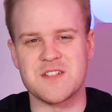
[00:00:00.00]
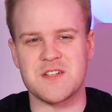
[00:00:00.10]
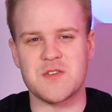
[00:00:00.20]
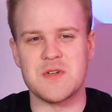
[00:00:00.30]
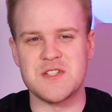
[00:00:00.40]

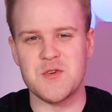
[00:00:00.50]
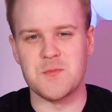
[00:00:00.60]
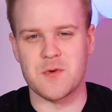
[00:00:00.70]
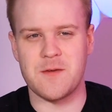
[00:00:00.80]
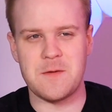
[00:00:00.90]
also a zoom
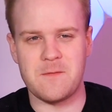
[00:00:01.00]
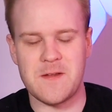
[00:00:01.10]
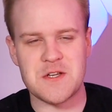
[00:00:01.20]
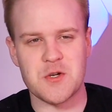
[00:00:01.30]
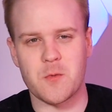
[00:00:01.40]
preview
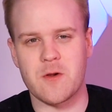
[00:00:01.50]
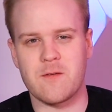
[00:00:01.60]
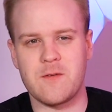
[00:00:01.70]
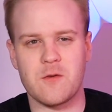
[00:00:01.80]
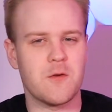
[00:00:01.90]
feature where
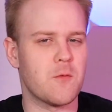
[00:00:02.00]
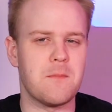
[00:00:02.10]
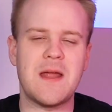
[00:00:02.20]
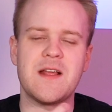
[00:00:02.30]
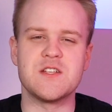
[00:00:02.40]
if you're
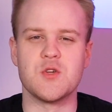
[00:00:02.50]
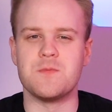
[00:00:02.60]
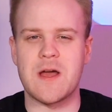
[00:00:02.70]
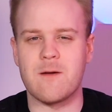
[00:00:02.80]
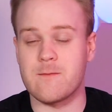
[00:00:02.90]
remaining
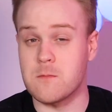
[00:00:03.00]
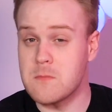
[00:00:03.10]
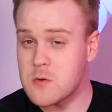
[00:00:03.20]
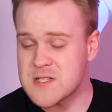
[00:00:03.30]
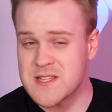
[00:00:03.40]
zoomed out for
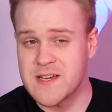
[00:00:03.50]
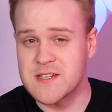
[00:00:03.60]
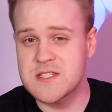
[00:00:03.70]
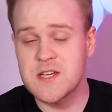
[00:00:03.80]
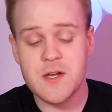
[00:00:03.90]
most
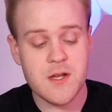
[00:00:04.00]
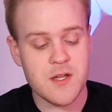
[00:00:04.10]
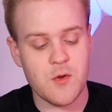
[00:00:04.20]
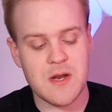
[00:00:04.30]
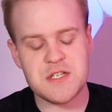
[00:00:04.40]
things,
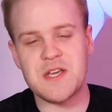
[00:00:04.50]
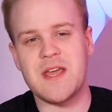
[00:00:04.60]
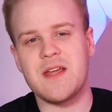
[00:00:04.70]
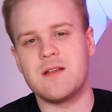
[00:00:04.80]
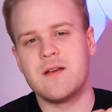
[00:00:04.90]
you can actually
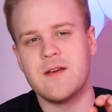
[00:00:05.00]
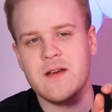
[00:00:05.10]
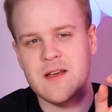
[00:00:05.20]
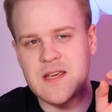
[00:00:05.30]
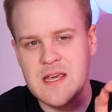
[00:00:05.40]
hit
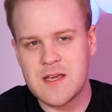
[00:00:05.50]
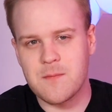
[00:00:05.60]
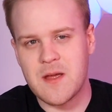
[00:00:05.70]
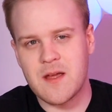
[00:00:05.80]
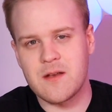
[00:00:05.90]
a key
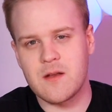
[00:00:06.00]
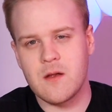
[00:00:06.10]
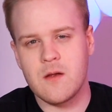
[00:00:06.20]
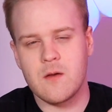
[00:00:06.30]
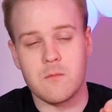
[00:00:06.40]
command,
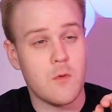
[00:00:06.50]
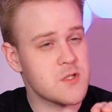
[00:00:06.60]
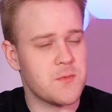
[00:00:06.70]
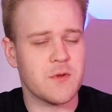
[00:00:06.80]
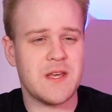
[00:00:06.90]

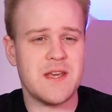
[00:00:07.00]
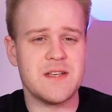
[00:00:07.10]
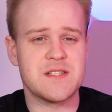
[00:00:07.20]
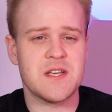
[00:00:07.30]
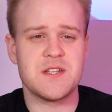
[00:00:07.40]
multiple
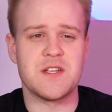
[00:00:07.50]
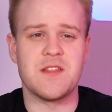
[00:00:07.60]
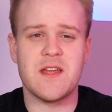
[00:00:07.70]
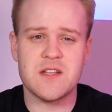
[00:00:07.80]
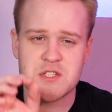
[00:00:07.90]
keys, to
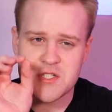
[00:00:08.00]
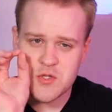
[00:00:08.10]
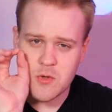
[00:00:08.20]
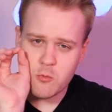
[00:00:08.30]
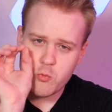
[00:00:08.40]
then just
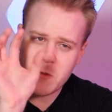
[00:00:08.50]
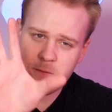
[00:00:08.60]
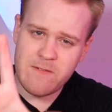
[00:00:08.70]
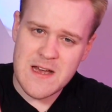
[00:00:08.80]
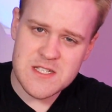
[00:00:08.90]
do a real
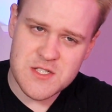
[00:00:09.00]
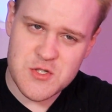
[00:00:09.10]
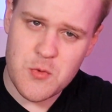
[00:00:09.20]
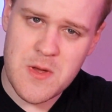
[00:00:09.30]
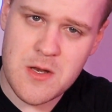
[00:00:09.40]
fast
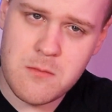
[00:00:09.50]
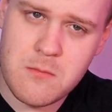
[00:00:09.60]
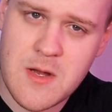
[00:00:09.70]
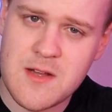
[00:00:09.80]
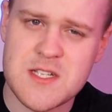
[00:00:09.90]
zoom in,
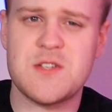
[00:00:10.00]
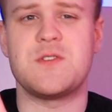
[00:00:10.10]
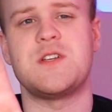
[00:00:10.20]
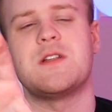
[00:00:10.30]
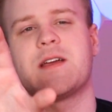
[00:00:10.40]
and as soon
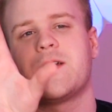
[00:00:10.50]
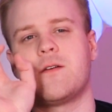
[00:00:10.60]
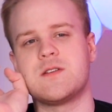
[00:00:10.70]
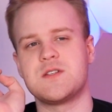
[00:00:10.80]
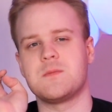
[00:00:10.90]
as you let go,
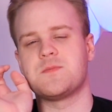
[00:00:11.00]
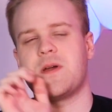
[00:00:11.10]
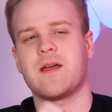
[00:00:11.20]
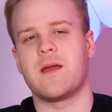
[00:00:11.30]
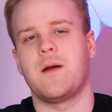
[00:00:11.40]
it zooms
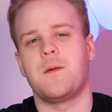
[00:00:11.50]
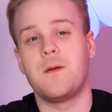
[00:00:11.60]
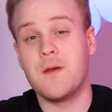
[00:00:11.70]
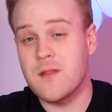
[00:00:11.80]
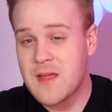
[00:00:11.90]
back out.
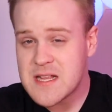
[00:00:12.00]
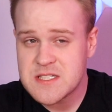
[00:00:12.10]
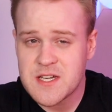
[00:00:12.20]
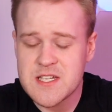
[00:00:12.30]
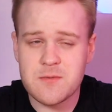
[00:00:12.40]
That's
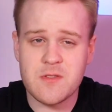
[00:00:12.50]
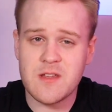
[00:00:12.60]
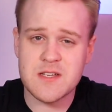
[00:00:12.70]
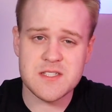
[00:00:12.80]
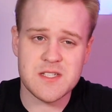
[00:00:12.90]
nice for
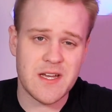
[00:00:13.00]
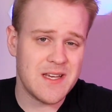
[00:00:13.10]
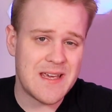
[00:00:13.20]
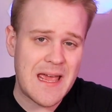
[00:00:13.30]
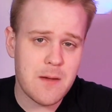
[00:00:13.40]
things
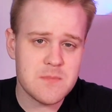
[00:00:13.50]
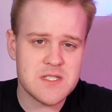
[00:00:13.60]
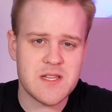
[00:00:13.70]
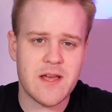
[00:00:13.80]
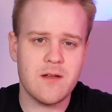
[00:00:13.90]
like
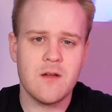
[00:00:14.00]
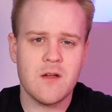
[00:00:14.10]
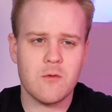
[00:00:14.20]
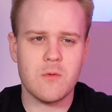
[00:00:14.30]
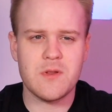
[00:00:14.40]
games that
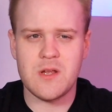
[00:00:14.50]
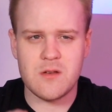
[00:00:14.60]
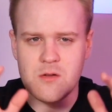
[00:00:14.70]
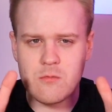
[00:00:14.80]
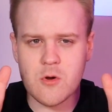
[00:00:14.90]
really
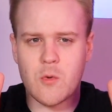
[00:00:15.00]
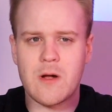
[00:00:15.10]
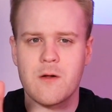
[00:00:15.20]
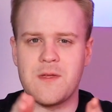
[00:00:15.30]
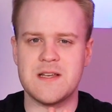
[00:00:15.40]
do
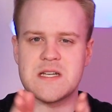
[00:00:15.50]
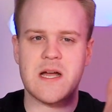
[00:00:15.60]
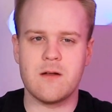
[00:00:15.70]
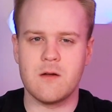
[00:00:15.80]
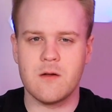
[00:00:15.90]
require the
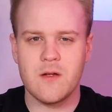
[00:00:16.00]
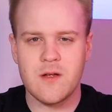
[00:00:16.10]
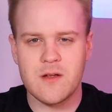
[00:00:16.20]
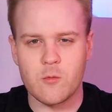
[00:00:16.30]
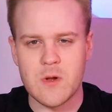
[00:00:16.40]
entire
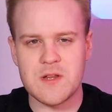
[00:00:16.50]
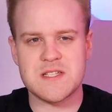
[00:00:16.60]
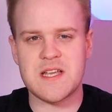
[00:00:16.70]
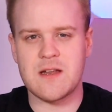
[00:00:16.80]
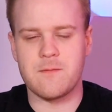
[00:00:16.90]
real
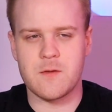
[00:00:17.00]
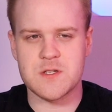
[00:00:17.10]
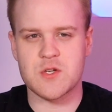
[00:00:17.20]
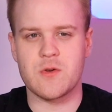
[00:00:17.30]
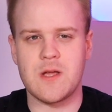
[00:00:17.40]
estate of your
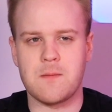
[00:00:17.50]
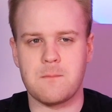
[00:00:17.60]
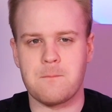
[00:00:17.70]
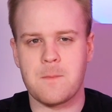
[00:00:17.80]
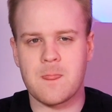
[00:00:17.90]
screen,
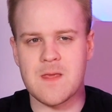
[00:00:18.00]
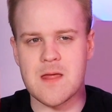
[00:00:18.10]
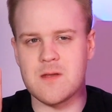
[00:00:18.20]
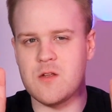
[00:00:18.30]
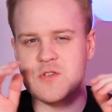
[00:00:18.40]

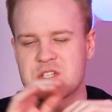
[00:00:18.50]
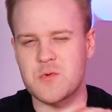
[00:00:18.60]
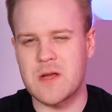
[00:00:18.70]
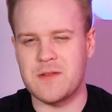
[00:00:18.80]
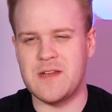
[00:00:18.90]
and then you just
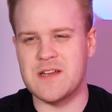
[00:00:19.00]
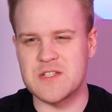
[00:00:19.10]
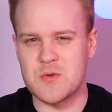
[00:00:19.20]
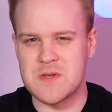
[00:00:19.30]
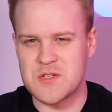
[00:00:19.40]
quickly need to
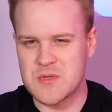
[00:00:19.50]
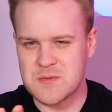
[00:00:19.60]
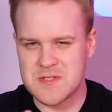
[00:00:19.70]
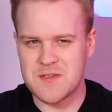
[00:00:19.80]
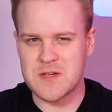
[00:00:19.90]
zoom into a
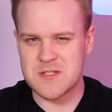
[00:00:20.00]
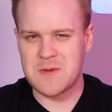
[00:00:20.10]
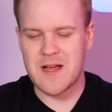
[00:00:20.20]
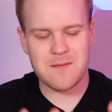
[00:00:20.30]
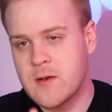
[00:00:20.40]
specific
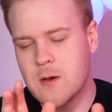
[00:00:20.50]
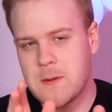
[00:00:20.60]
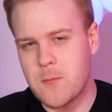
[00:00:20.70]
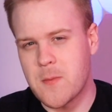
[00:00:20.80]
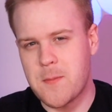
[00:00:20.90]
spot. Now
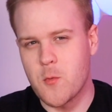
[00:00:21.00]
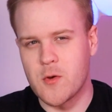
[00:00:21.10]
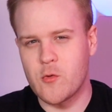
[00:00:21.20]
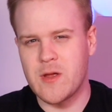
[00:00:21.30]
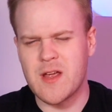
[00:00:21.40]
people might be
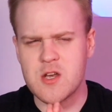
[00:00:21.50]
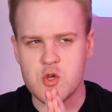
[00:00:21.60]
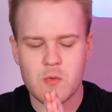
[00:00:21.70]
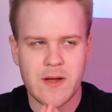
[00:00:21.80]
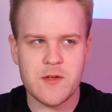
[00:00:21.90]
wondering,
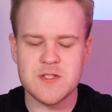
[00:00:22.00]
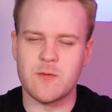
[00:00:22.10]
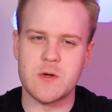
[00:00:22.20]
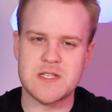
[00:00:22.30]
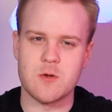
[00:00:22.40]
do I use
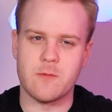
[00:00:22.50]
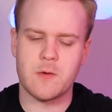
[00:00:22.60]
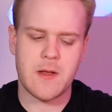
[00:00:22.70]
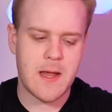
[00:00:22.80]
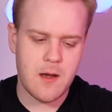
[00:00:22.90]

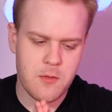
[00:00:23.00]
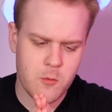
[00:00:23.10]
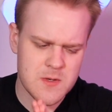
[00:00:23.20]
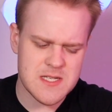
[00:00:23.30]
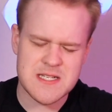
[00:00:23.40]
VoiceOver? And there
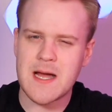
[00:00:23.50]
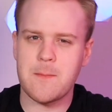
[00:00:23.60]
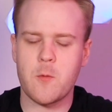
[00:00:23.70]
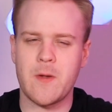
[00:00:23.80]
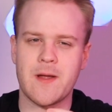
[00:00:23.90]
was a
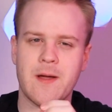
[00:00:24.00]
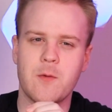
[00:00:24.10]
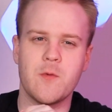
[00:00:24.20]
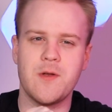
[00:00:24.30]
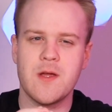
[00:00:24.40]
time when I
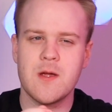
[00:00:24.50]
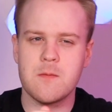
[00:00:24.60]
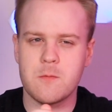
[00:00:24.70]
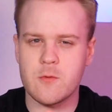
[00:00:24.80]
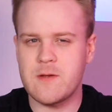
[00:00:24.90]
would
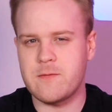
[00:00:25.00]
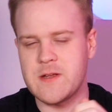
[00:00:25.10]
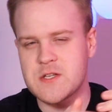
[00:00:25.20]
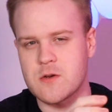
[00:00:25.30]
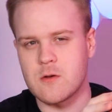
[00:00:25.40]
briefly
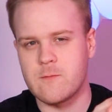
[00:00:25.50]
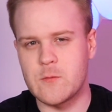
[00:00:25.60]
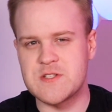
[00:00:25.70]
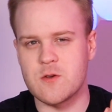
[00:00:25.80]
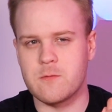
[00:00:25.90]
turn on
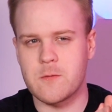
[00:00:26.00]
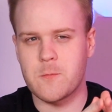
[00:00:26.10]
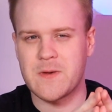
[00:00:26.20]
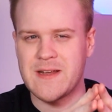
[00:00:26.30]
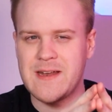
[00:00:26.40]
VoiceOver
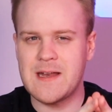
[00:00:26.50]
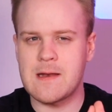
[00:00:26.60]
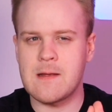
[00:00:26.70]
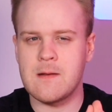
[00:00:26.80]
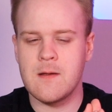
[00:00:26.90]
when I needed
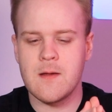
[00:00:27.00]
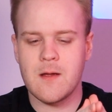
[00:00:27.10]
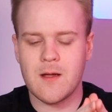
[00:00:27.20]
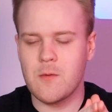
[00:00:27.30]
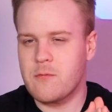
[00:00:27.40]
it,
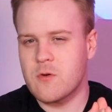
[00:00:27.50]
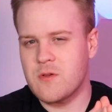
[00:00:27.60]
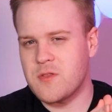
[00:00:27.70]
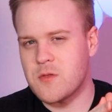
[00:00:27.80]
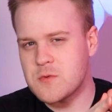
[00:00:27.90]

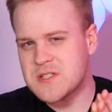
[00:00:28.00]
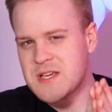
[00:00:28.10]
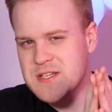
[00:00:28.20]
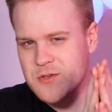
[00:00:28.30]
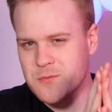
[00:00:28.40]
However, those
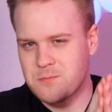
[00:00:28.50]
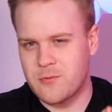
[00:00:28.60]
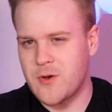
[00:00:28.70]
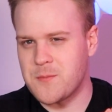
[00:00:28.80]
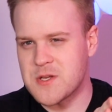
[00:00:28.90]
days are
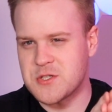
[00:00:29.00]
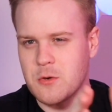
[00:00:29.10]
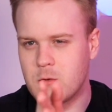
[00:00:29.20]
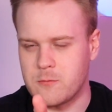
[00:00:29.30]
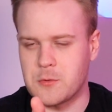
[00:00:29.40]
pretty much
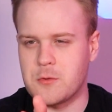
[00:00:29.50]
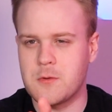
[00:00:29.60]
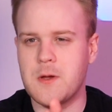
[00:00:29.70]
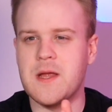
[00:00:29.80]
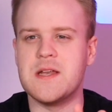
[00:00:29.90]

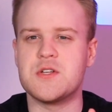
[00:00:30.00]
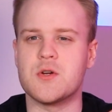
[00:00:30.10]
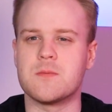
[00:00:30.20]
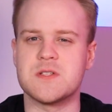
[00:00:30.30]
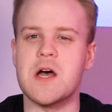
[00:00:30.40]
over in
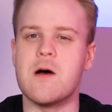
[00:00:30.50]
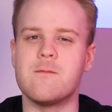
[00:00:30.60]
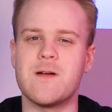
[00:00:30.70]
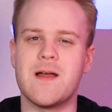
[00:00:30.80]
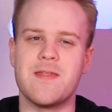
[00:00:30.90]
terms
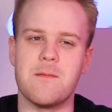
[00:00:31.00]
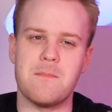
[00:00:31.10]
of the